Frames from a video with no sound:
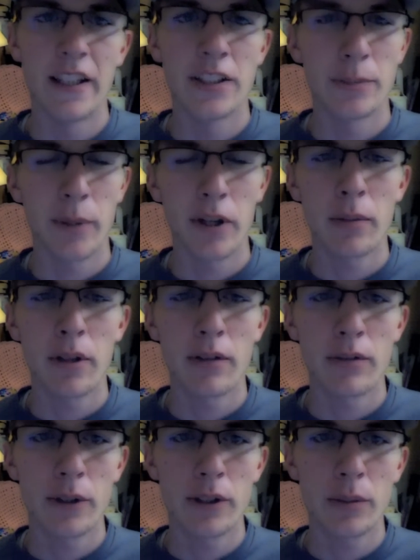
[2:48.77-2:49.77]
Spider-Man
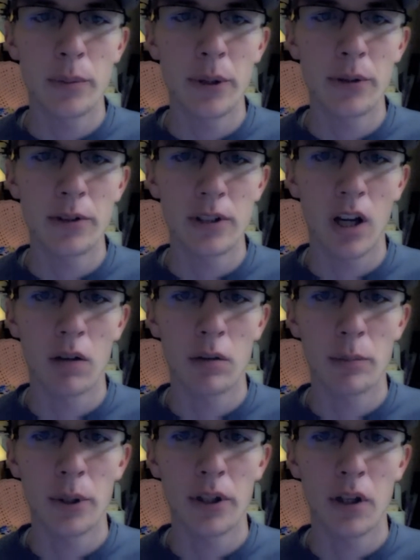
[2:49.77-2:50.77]
first appeared in the
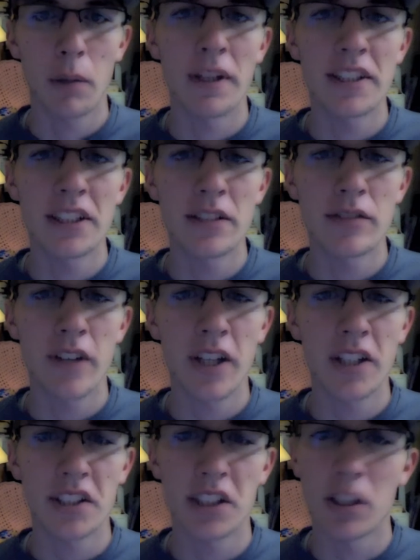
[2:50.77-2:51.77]
comic book Amazing
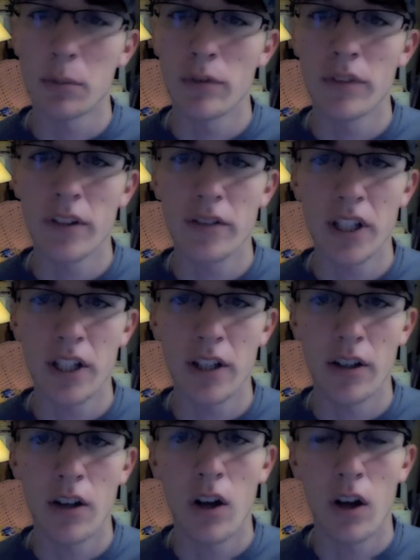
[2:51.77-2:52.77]
Fantasy number 15
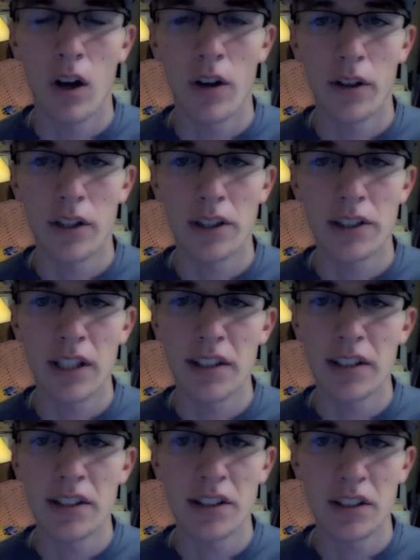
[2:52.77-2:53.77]
on August
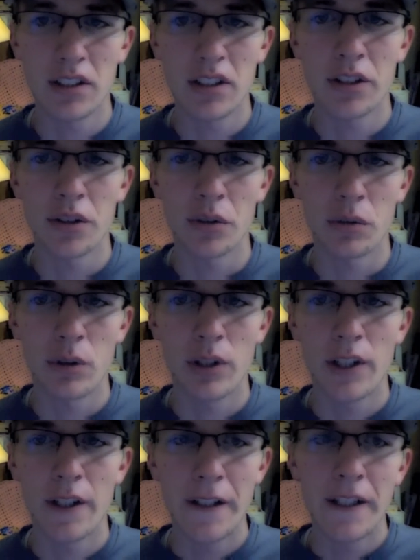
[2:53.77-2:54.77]
1962.
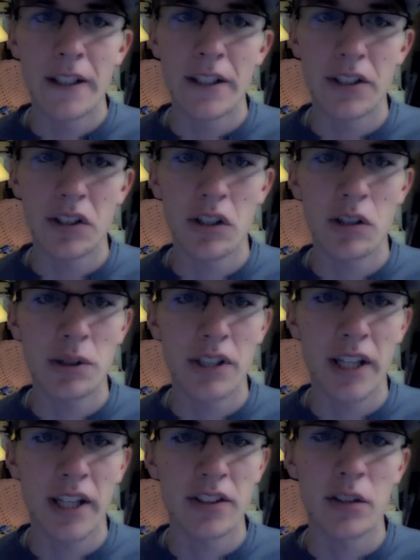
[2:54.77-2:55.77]
The series was
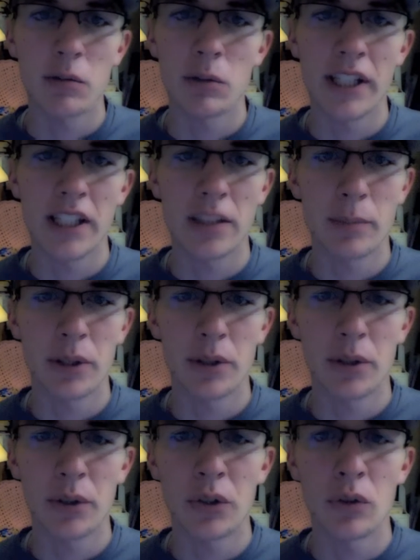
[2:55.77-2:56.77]
cancelled with that
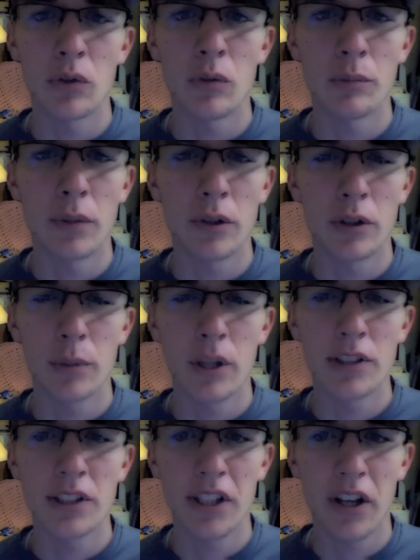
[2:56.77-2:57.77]
special issue, but
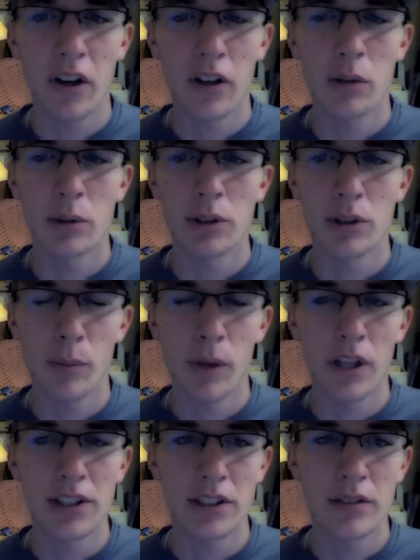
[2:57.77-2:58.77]
response to the character was so
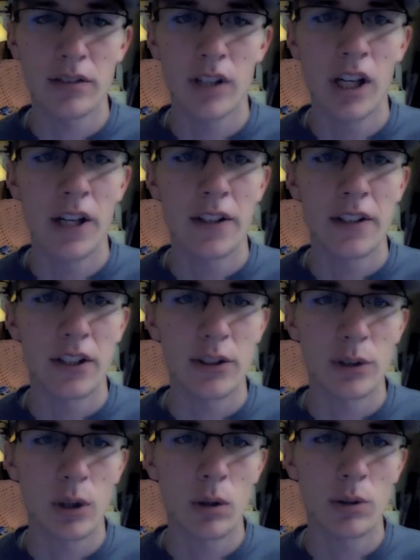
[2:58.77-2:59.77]
positive that a
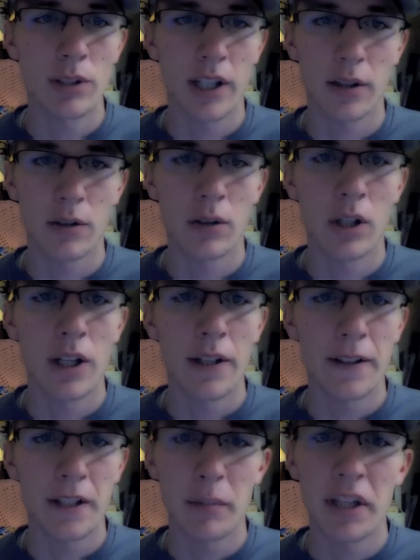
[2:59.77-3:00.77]
solo title,
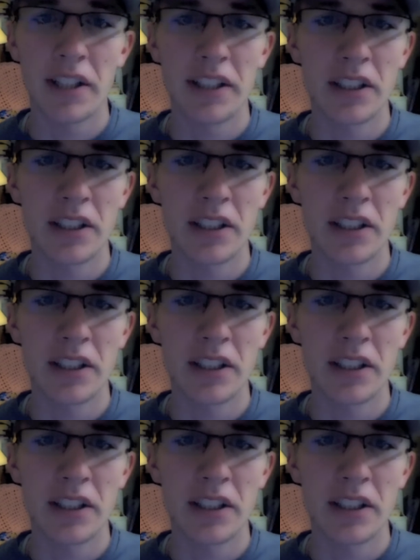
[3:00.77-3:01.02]
The Amazing